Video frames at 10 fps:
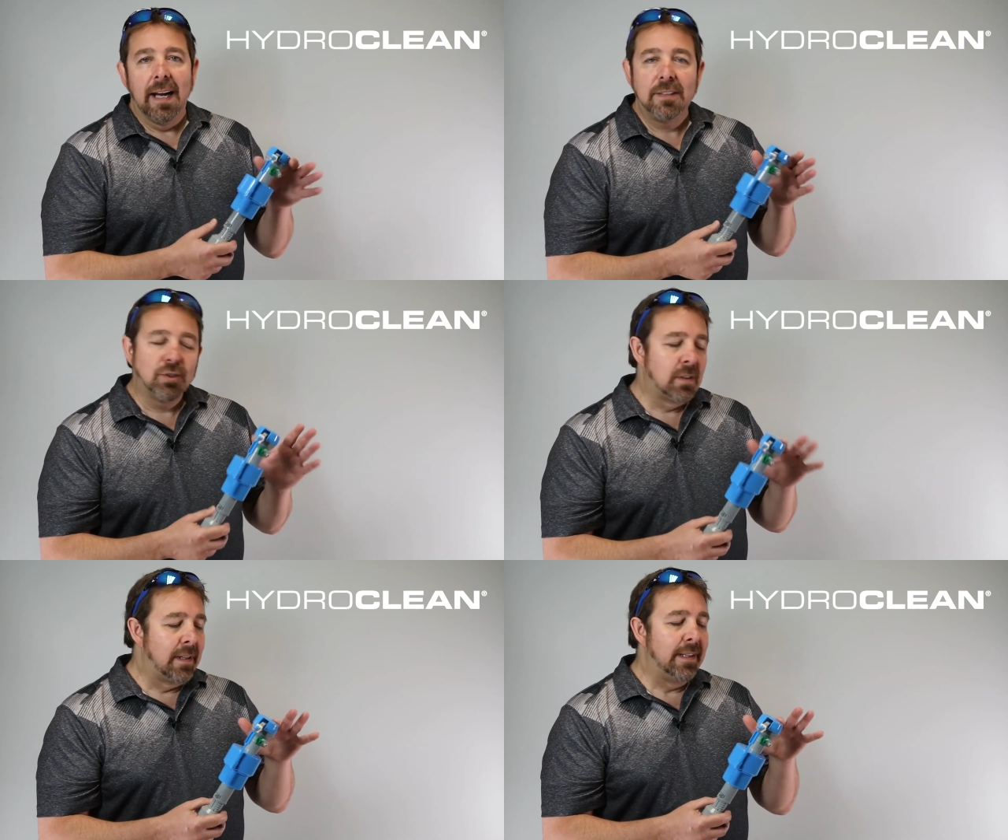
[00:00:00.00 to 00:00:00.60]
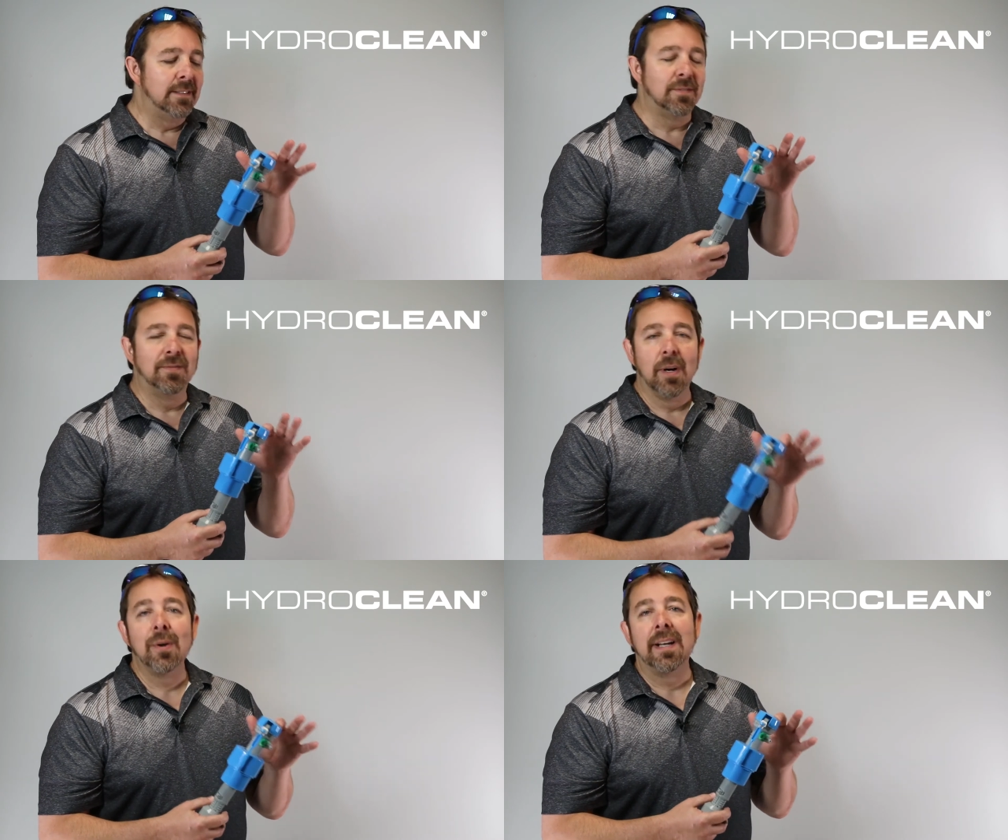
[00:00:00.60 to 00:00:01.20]
HydroClean is
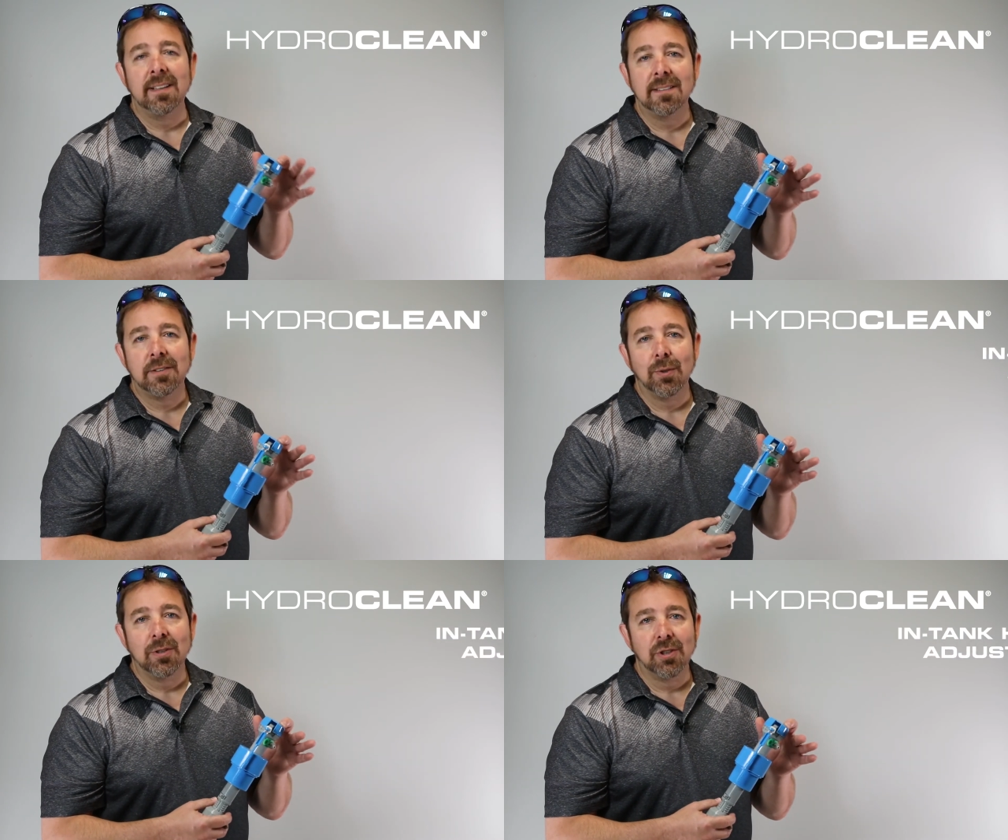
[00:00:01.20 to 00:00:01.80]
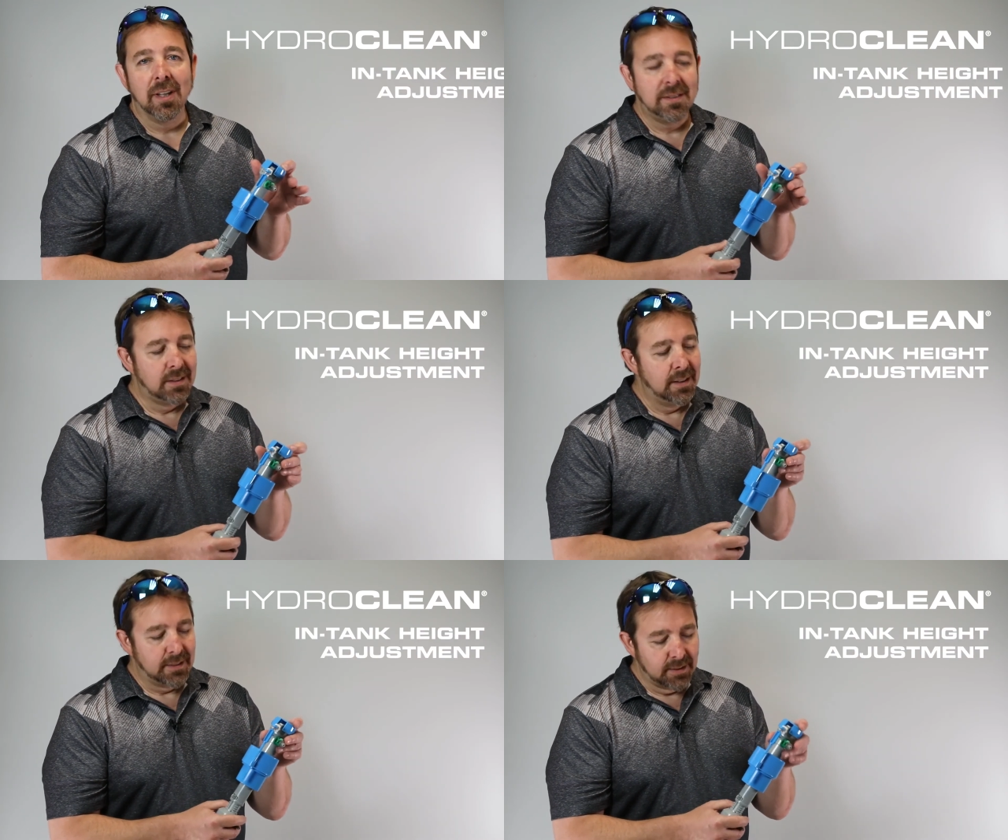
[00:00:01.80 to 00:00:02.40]
very easy to adjust.
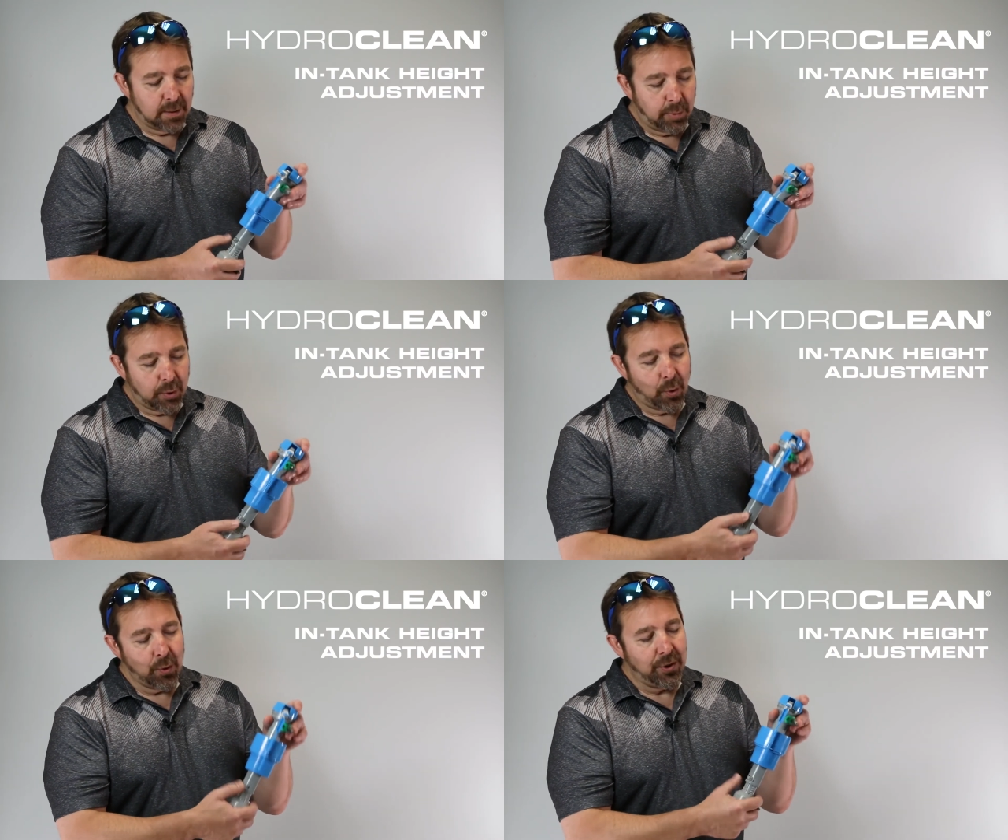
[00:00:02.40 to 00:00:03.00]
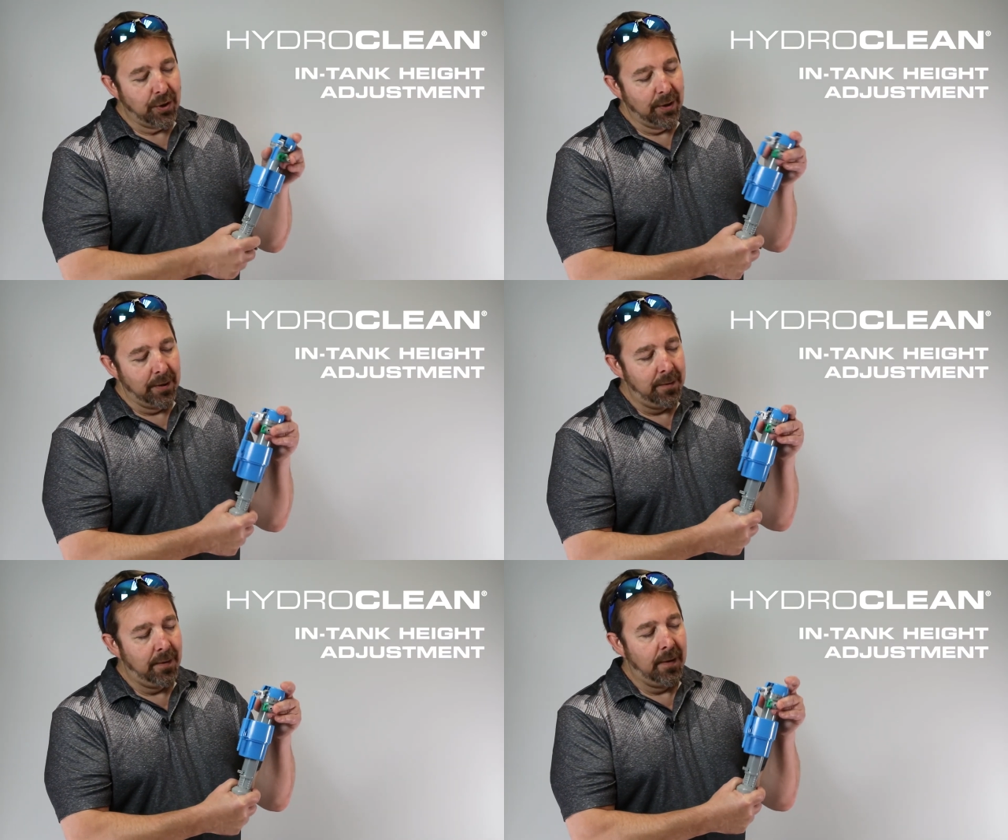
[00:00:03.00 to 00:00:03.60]
It's a simple quarter turn.
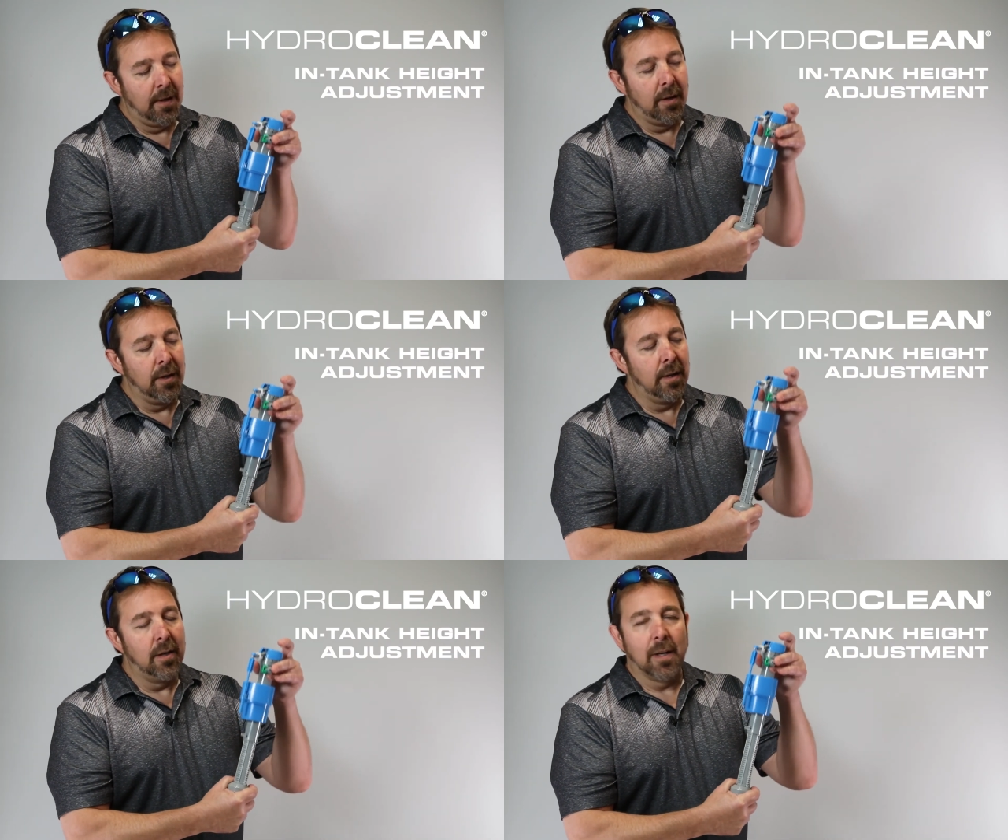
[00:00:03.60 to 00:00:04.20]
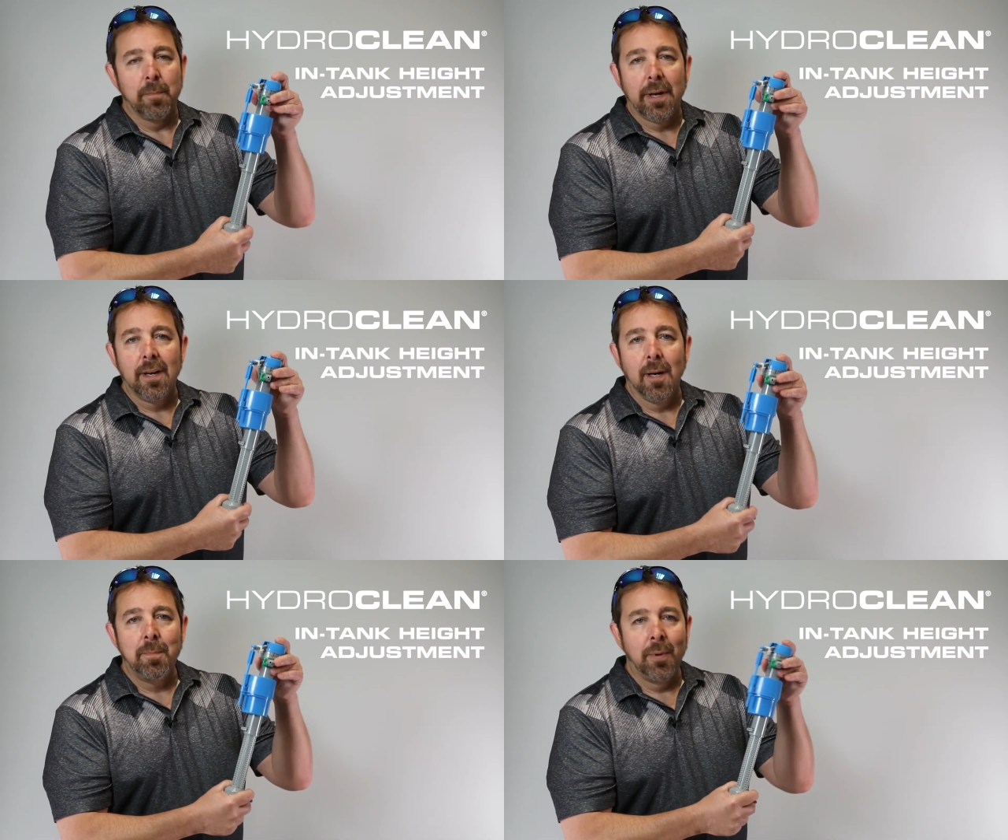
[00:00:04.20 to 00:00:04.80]
You can pick
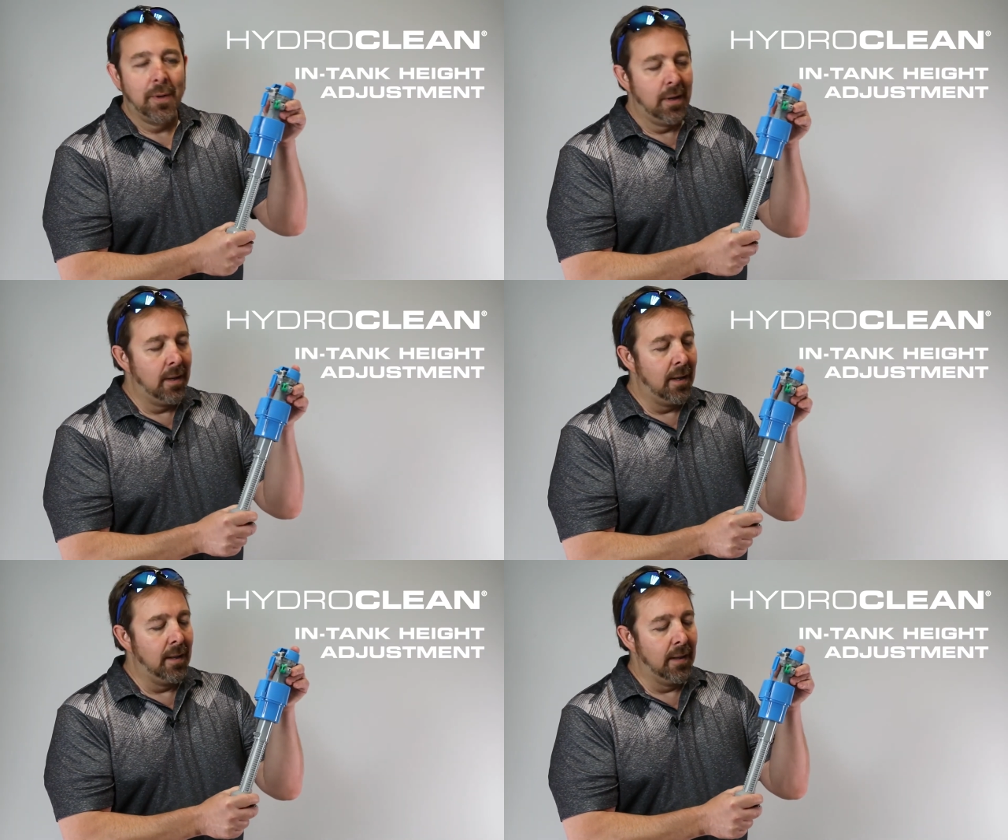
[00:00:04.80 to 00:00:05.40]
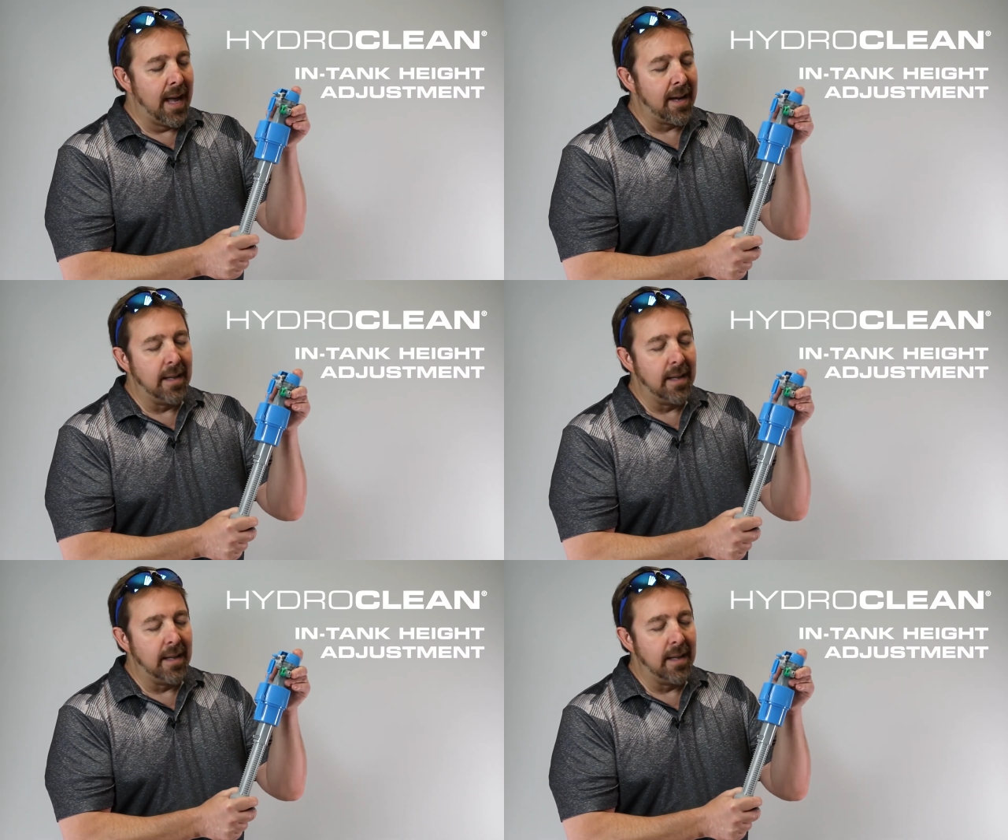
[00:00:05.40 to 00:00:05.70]
it up, lock